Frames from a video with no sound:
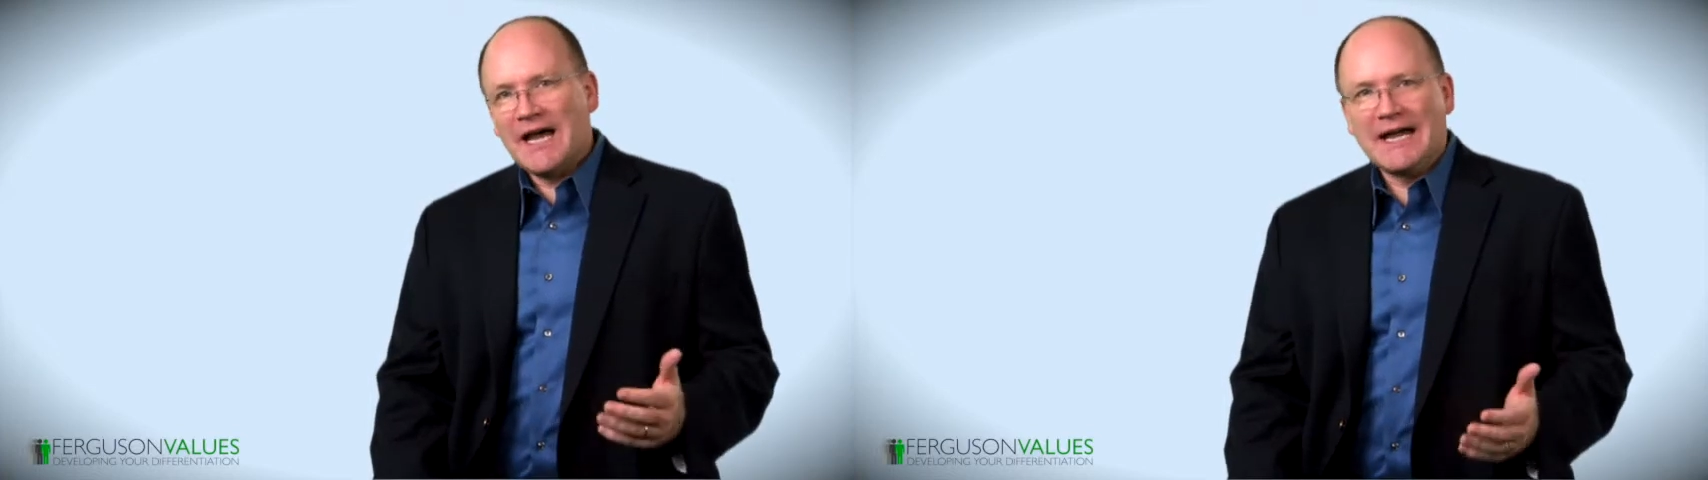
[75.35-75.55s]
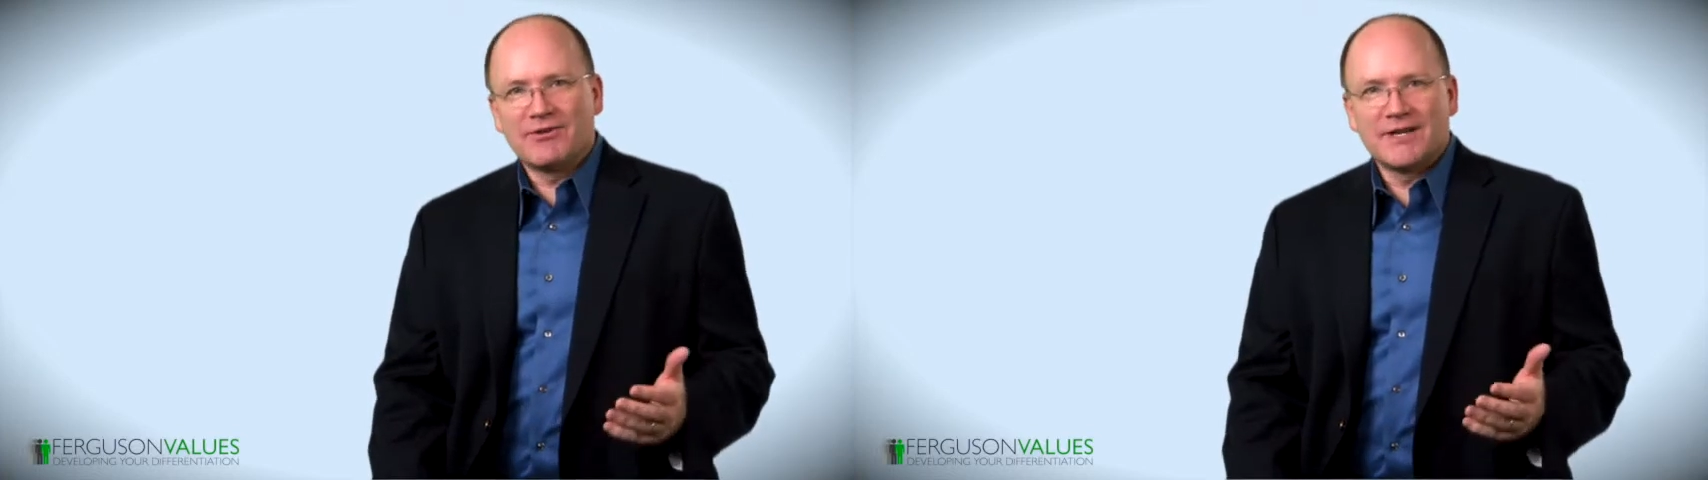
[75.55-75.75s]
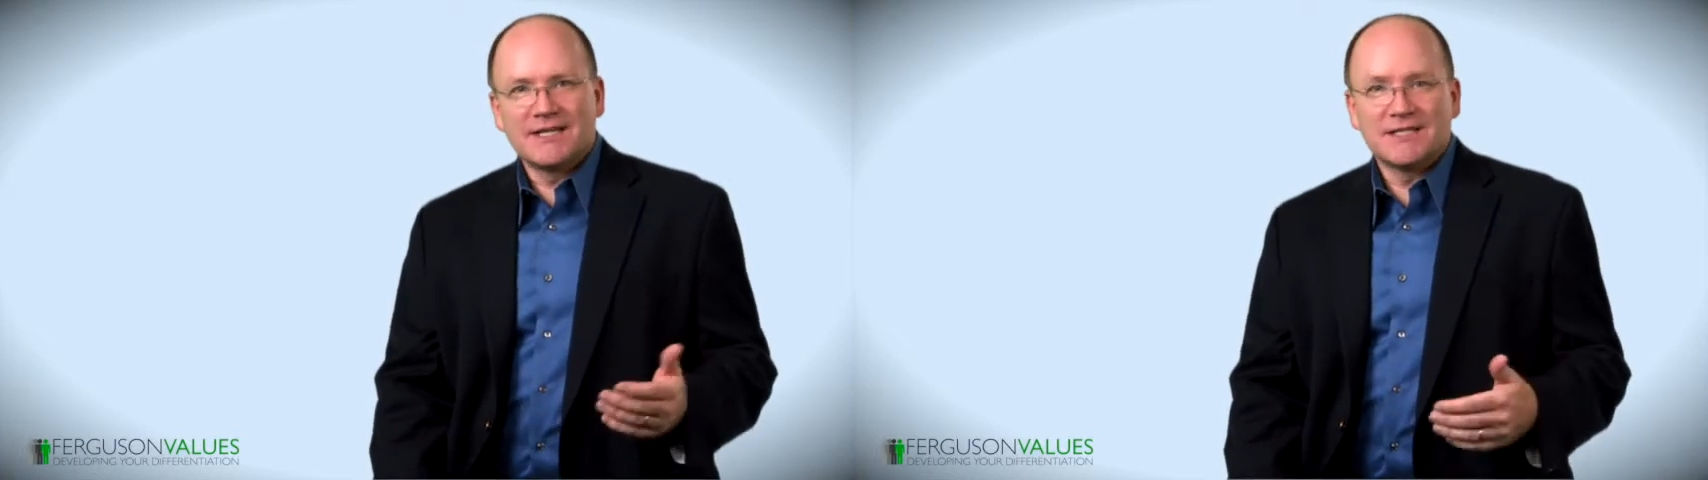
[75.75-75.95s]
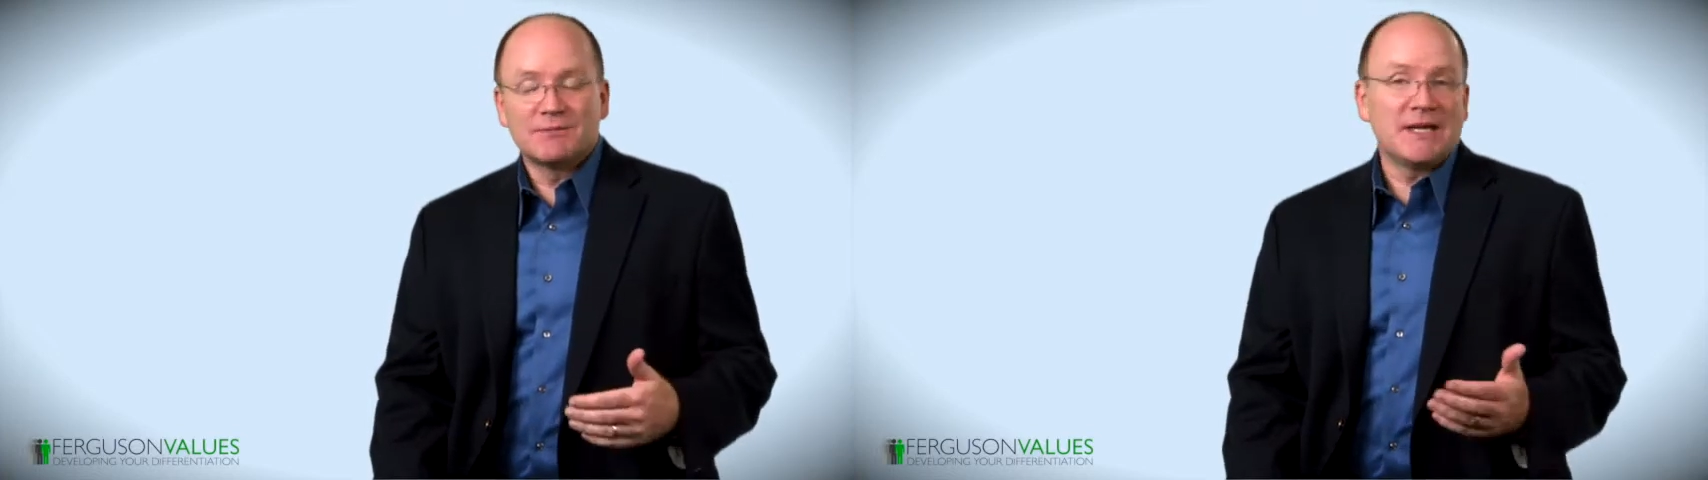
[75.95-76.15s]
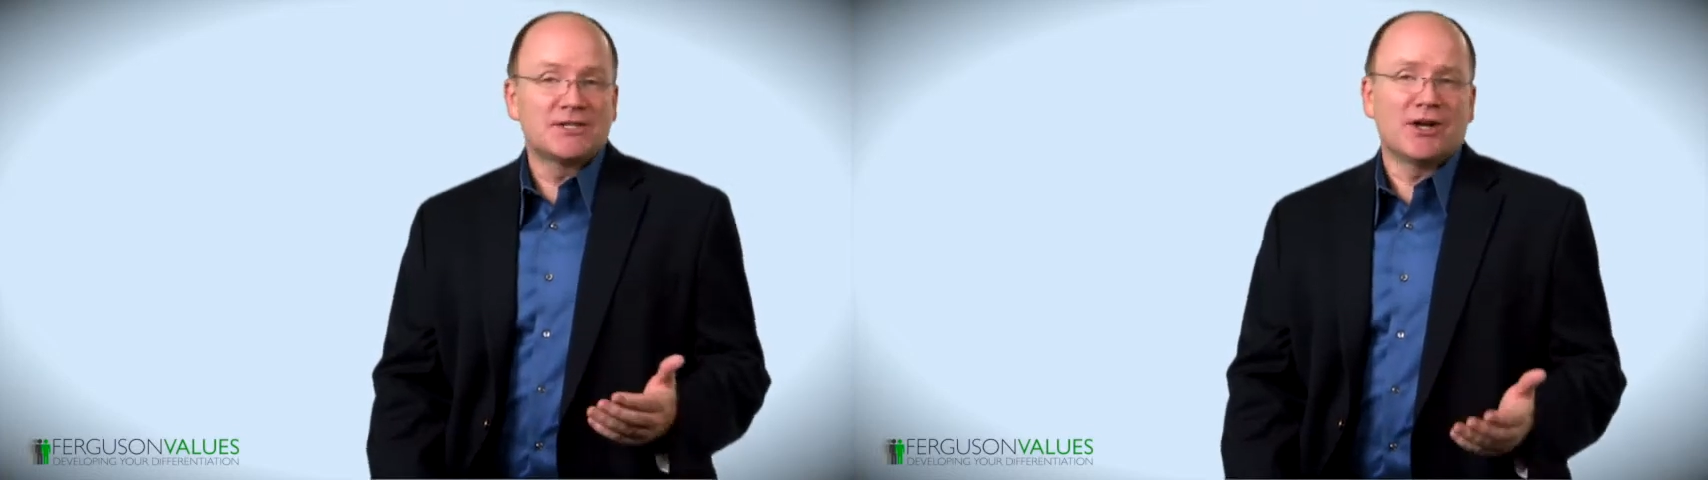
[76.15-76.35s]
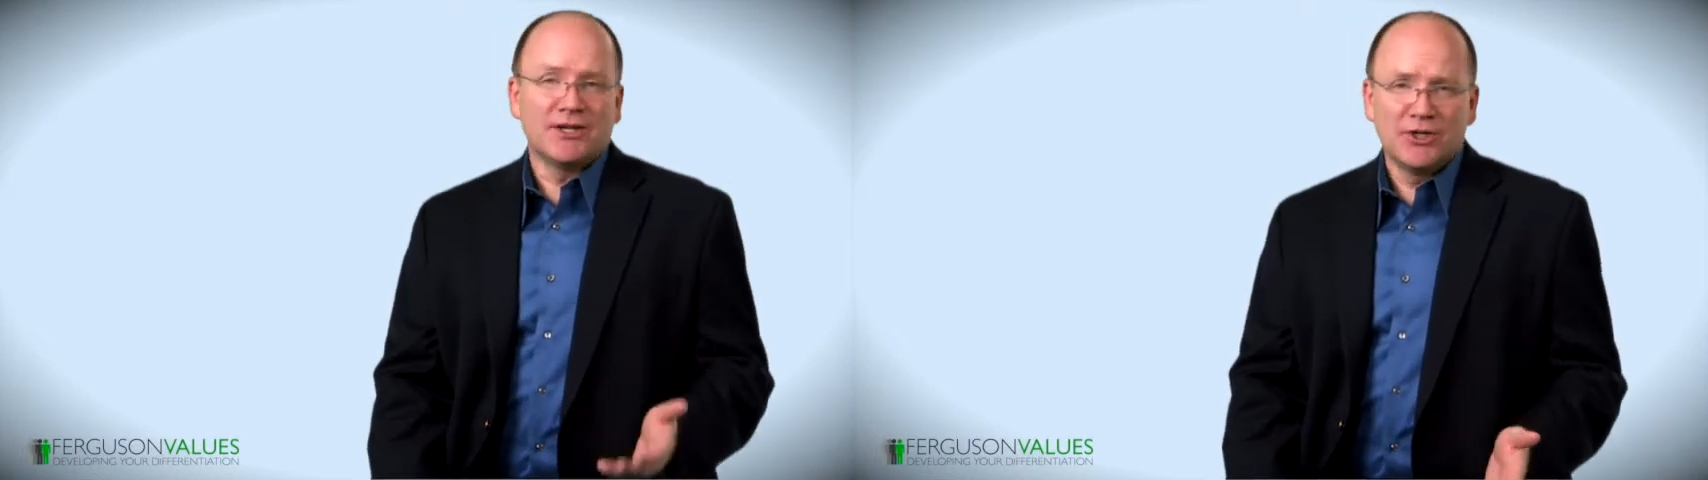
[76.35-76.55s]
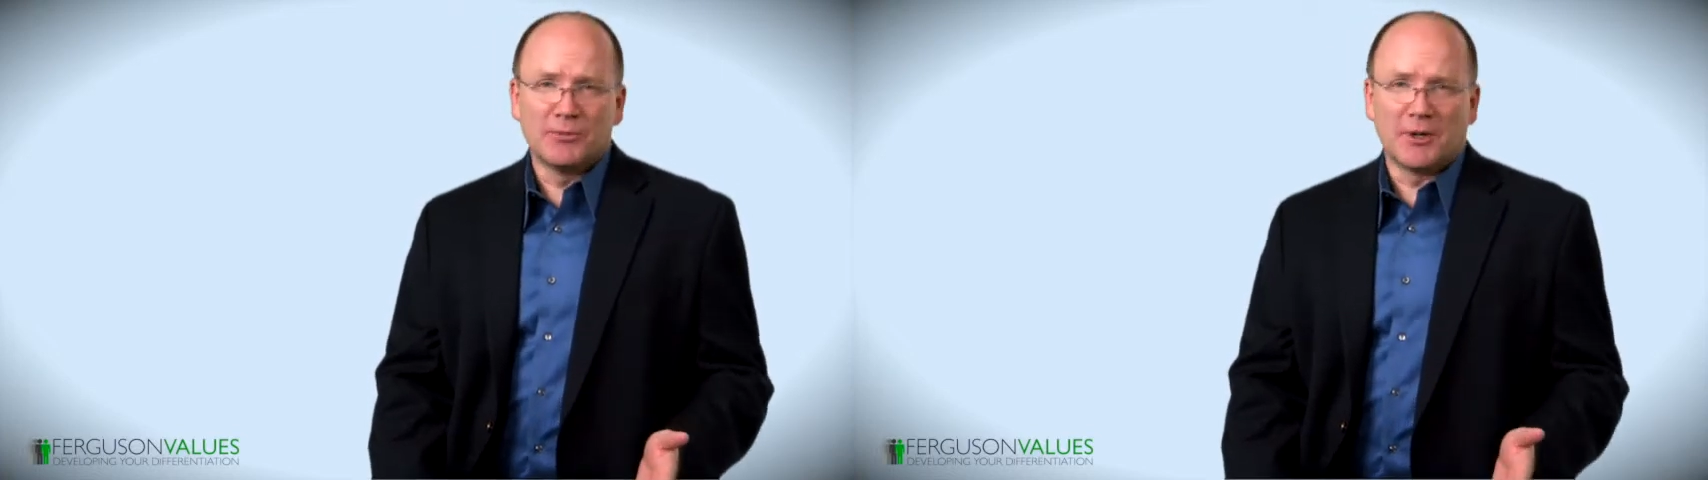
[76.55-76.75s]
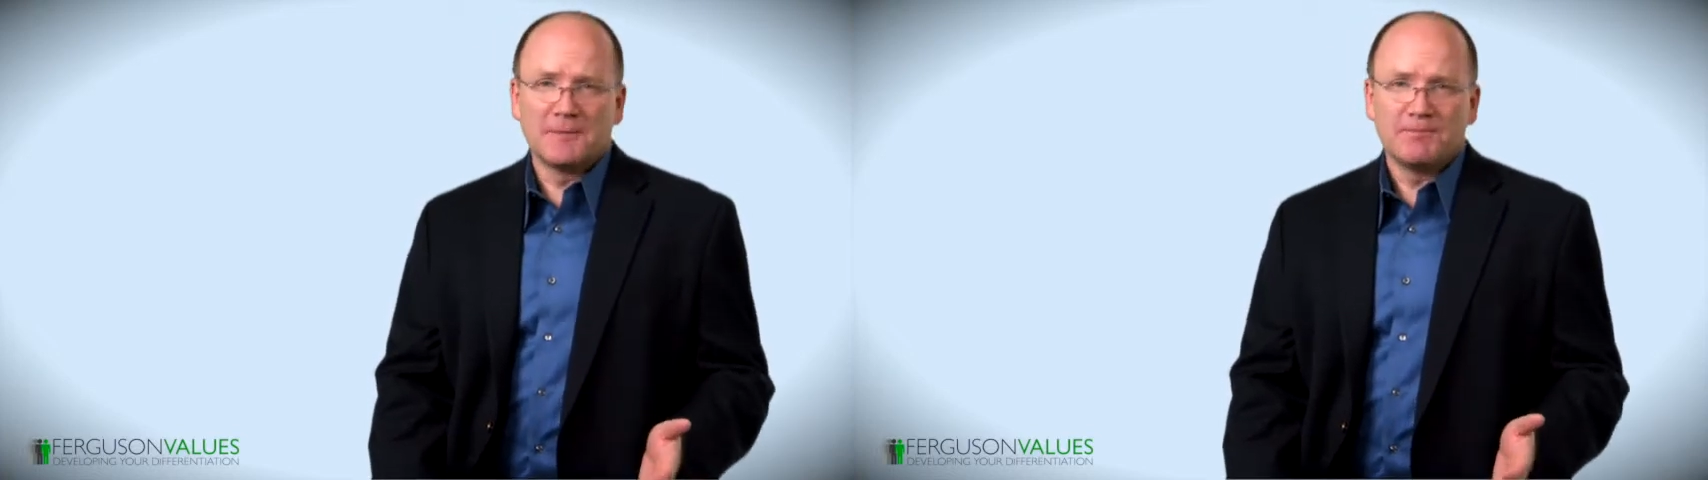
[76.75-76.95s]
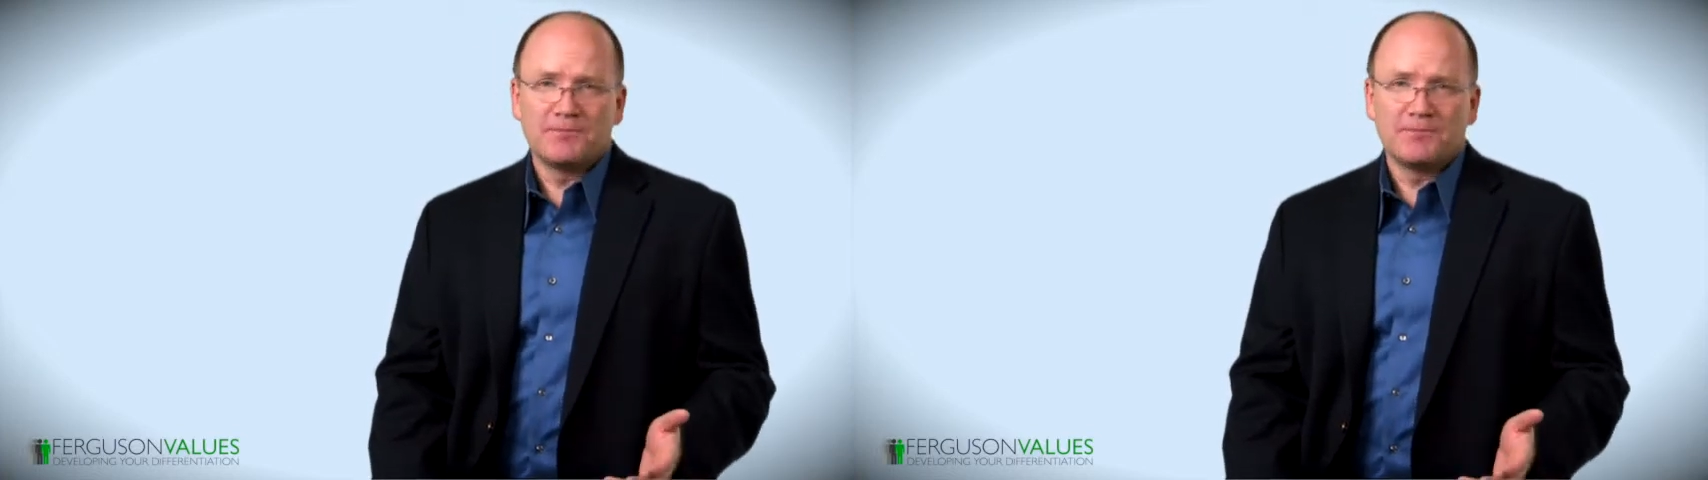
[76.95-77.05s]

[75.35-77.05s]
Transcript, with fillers: irony is based on humor,